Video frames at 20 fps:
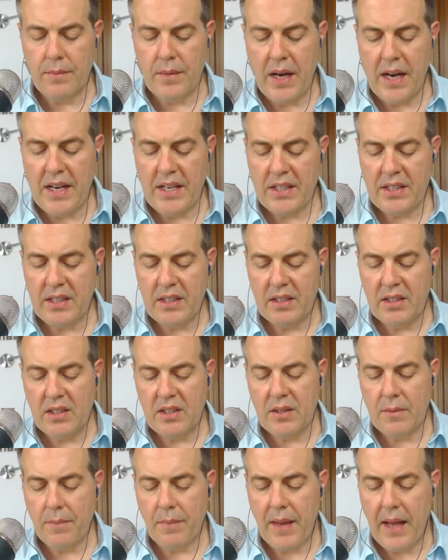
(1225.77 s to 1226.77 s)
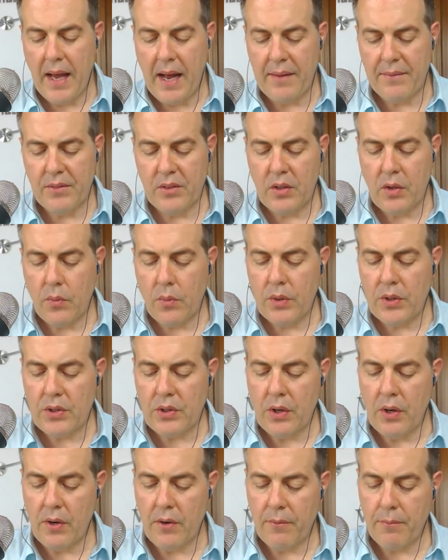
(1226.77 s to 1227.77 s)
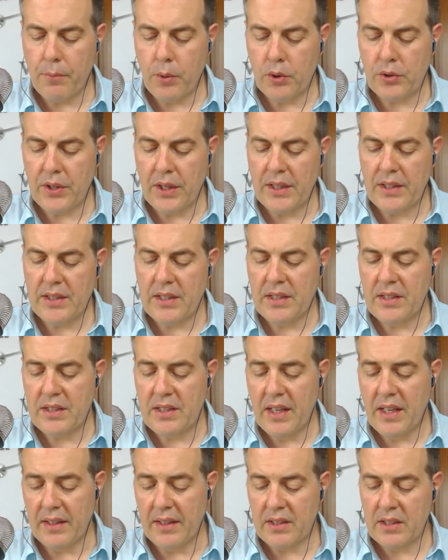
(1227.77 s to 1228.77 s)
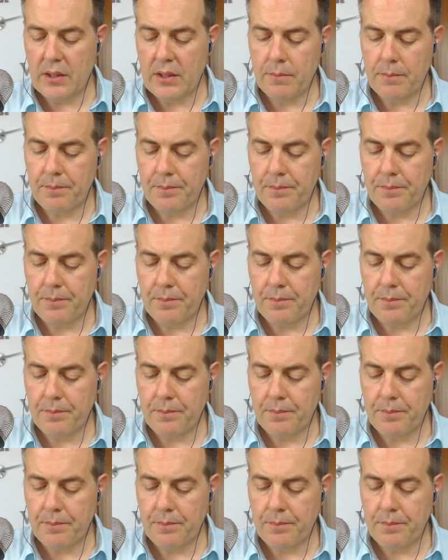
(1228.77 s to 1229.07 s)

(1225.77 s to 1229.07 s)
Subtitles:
acids and the reserve proteins in seeds.